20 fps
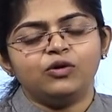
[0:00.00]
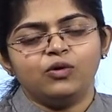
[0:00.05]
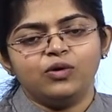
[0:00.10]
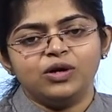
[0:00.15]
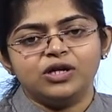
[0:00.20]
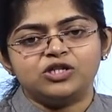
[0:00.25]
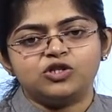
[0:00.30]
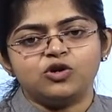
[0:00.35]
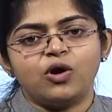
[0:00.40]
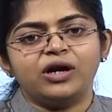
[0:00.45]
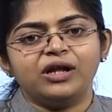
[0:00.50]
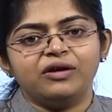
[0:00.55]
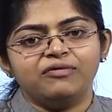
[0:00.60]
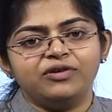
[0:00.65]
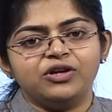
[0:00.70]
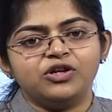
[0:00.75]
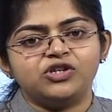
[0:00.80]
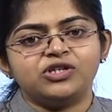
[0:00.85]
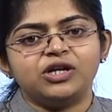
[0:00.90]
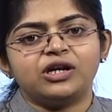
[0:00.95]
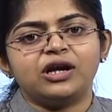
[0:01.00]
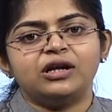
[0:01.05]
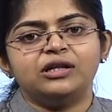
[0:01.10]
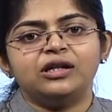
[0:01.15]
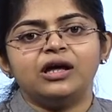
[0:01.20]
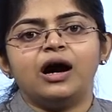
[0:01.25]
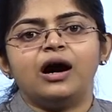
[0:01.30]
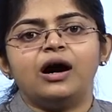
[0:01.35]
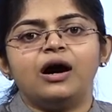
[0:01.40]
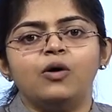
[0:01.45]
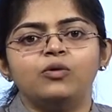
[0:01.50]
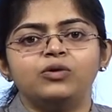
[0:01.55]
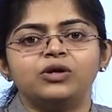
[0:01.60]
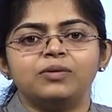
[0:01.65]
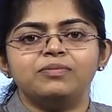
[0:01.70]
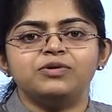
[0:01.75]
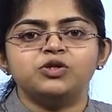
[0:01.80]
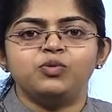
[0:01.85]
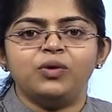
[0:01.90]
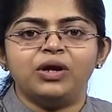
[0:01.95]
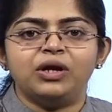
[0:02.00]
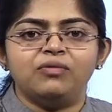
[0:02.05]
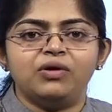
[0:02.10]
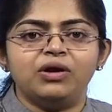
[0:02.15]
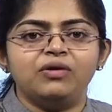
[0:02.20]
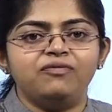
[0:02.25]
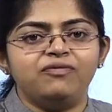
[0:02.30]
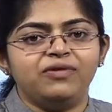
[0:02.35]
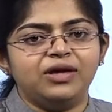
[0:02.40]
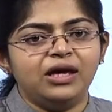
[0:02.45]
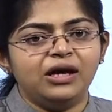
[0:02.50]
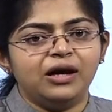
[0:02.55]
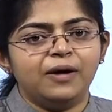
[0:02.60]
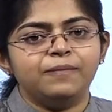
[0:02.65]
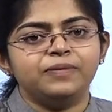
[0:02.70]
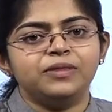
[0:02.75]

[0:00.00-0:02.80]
it's not efficient, and the outcome is very, very weak.